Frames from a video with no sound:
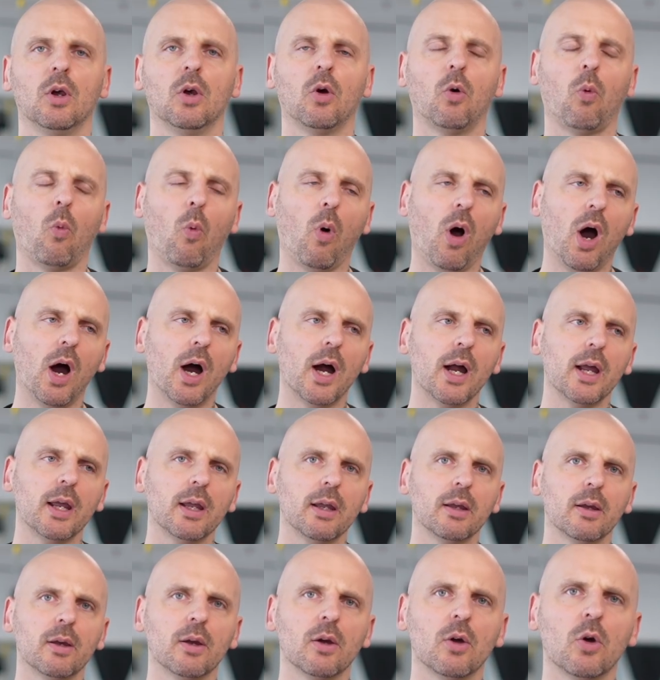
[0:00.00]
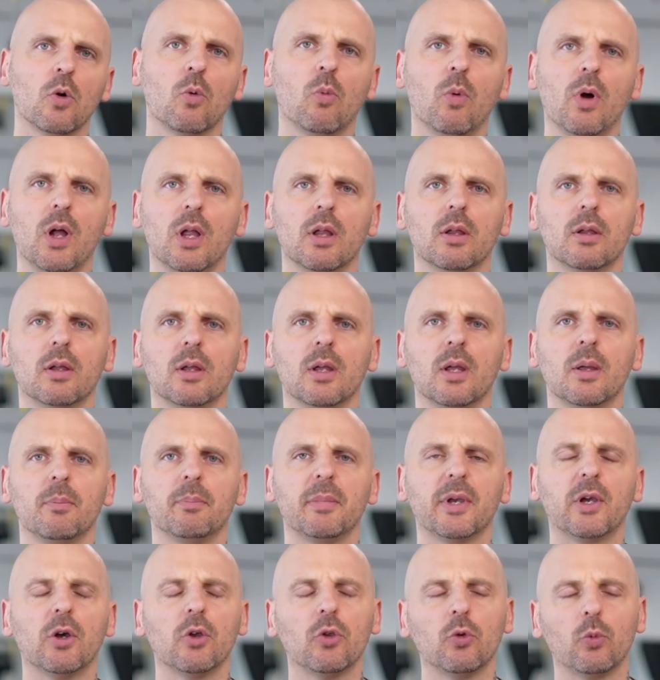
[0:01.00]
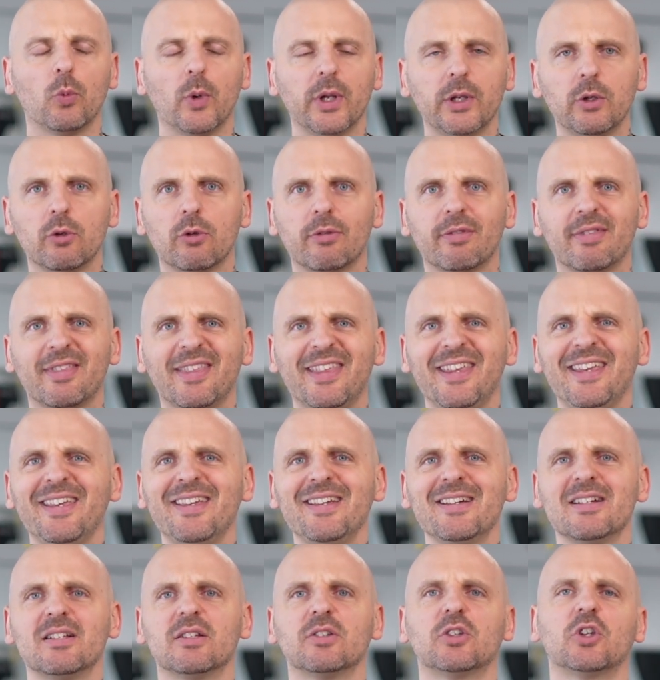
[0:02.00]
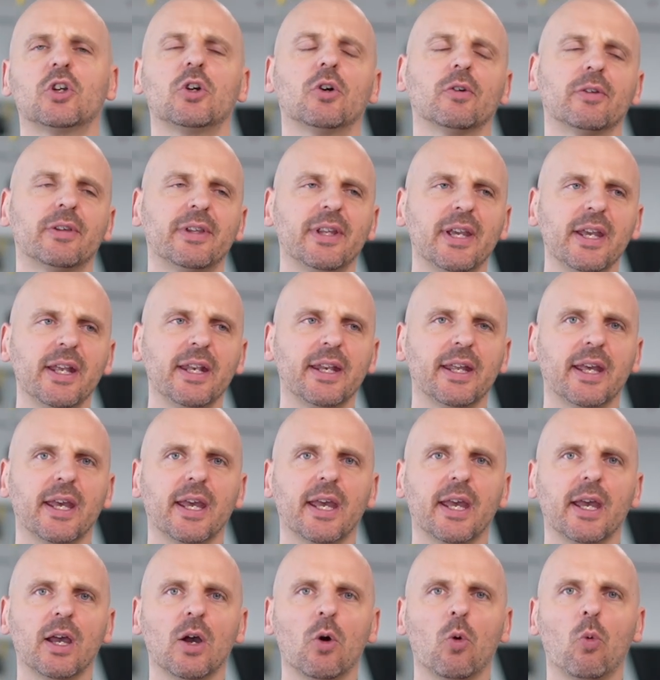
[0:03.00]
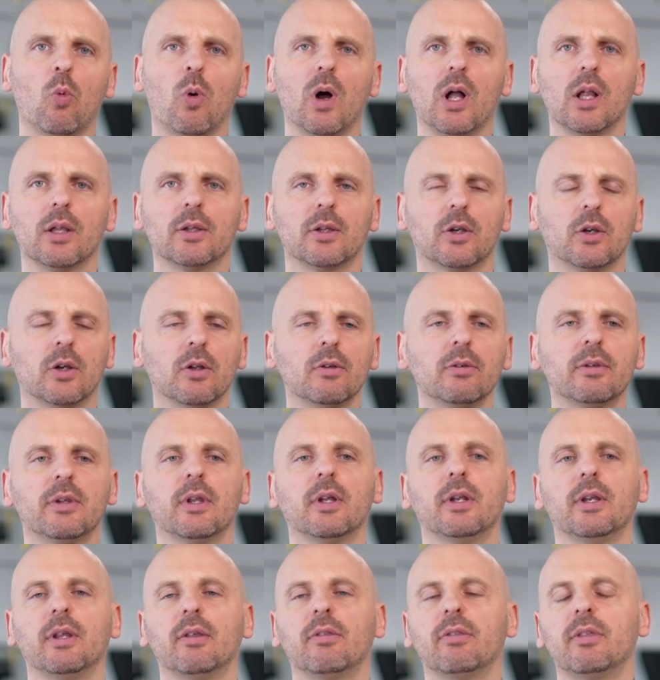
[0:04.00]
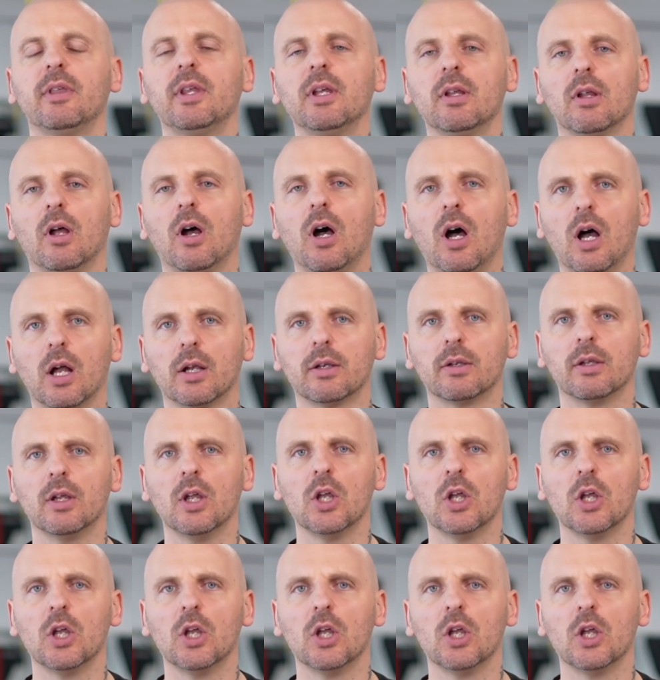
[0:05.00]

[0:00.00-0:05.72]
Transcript: Why? Well, because when you seal the container while the content is still hot,